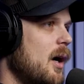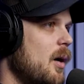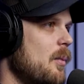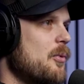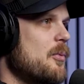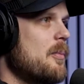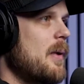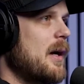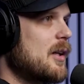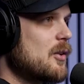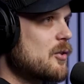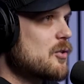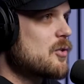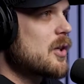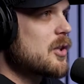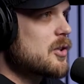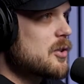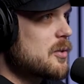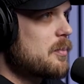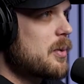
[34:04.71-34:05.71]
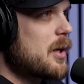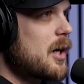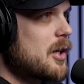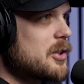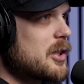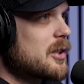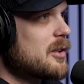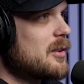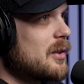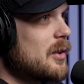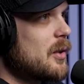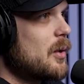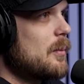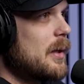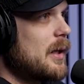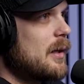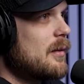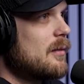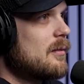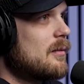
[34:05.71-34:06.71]
helps my construction project a little
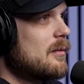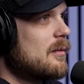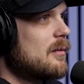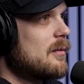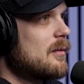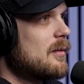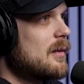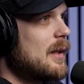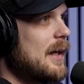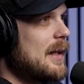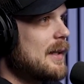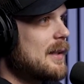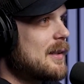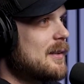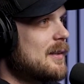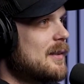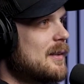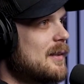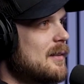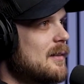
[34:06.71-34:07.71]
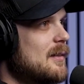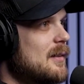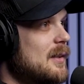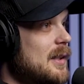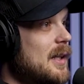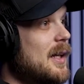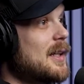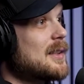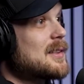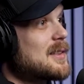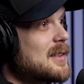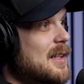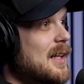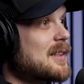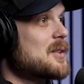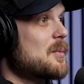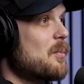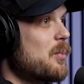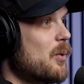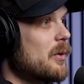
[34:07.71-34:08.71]
bit. Like, yes,
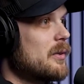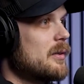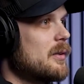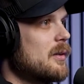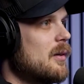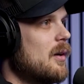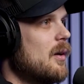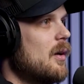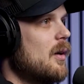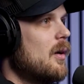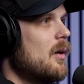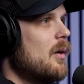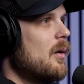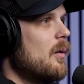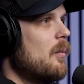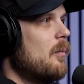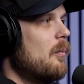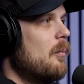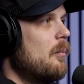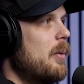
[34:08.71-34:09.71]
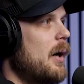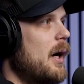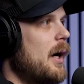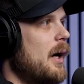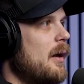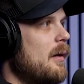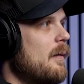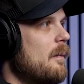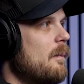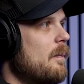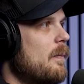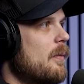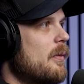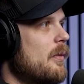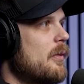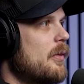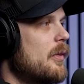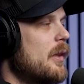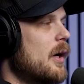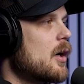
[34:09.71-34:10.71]
that's important, but
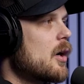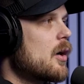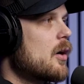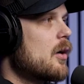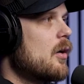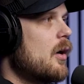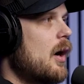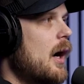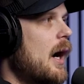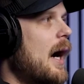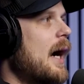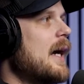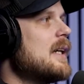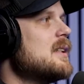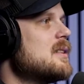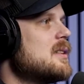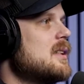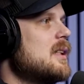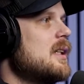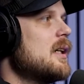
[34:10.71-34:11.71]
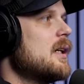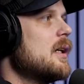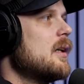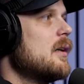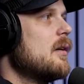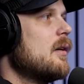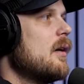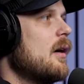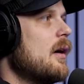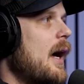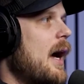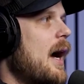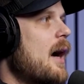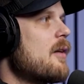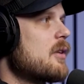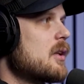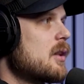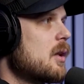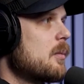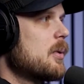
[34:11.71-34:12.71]
I see it
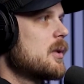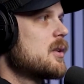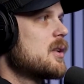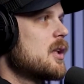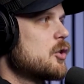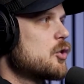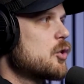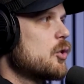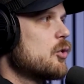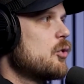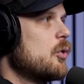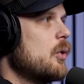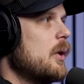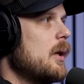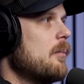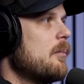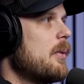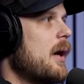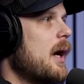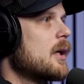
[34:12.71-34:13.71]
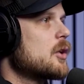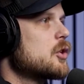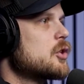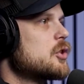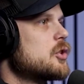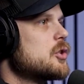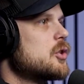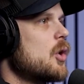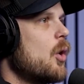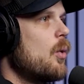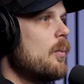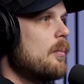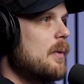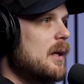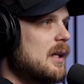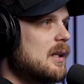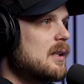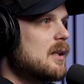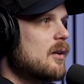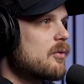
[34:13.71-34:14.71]
having the potential to impact so
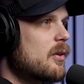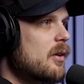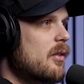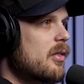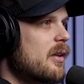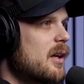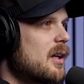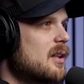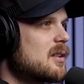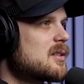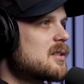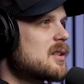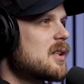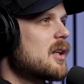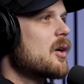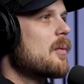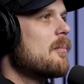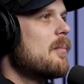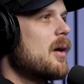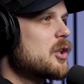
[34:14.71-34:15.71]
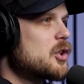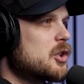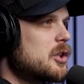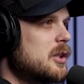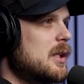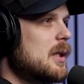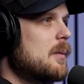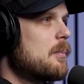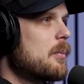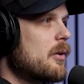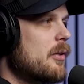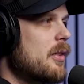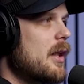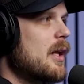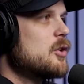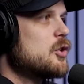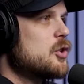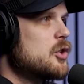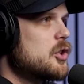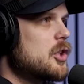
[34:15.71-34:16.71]
many different things that are much deeper
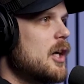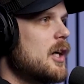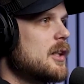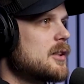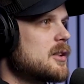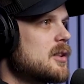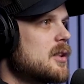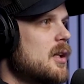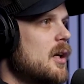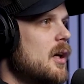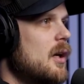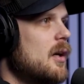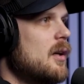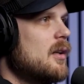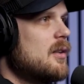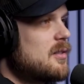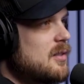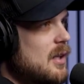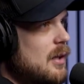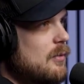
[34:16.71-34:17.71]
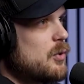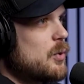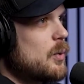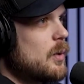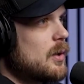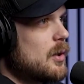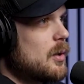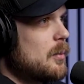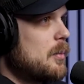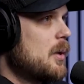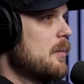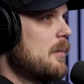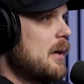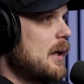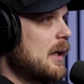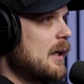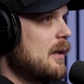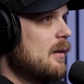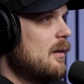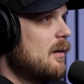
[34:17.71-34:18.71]
than just saves you a little bit of
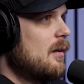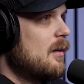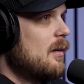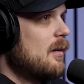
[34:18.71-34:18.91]
money.